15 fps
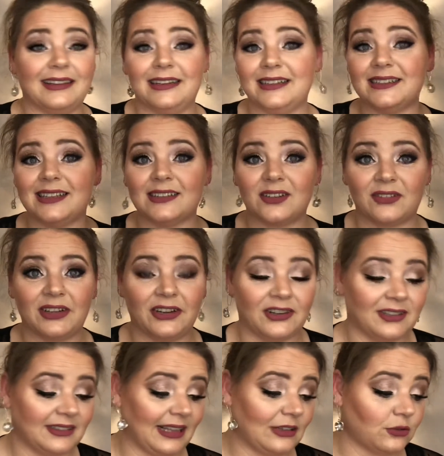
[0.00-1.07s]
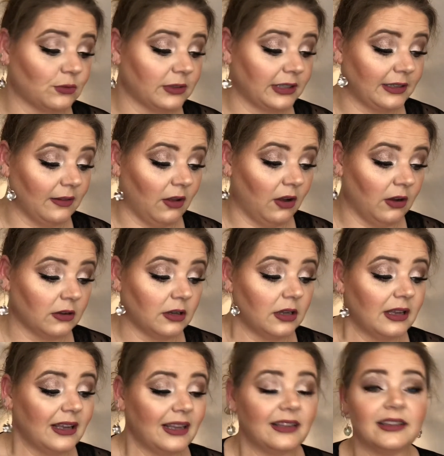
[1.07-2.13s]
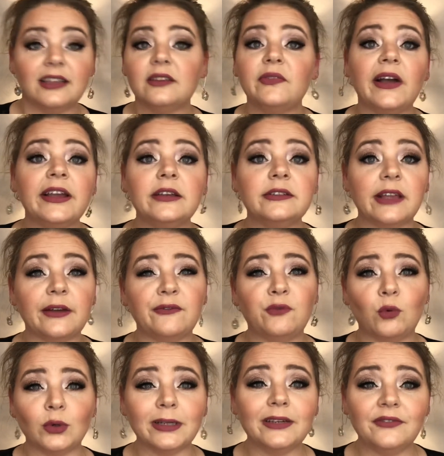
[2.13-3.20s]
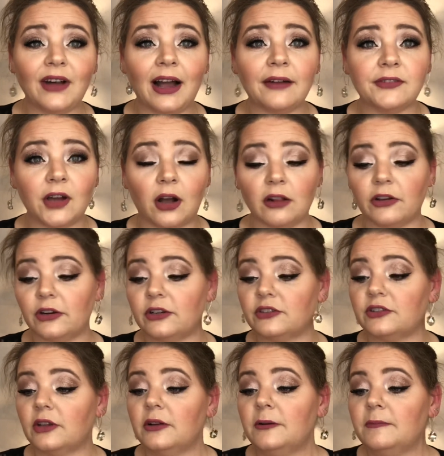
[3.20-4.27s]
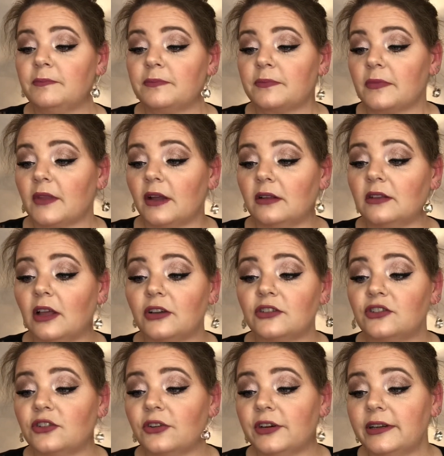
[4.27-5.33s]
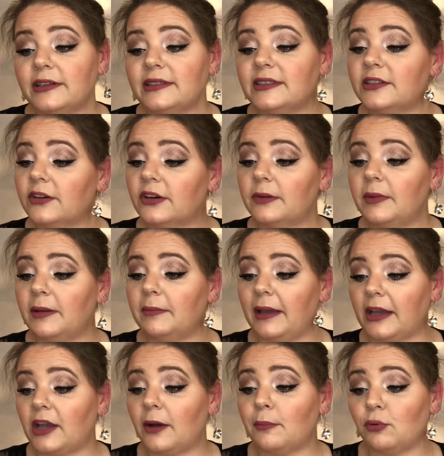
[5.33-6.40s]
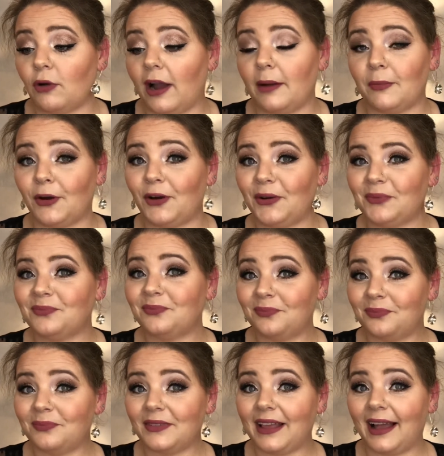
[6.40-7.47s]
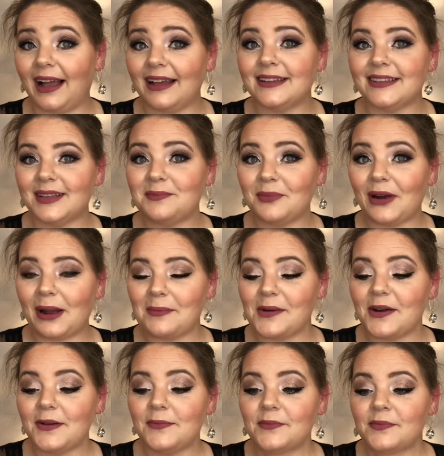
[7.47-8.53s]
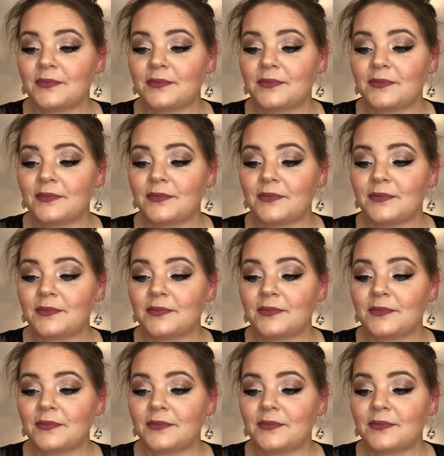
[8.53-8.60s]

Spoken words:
that it says on here, and that's really long. This value's at $45. Luxurious Serum and Makeup Primer. Yeah, I said primer.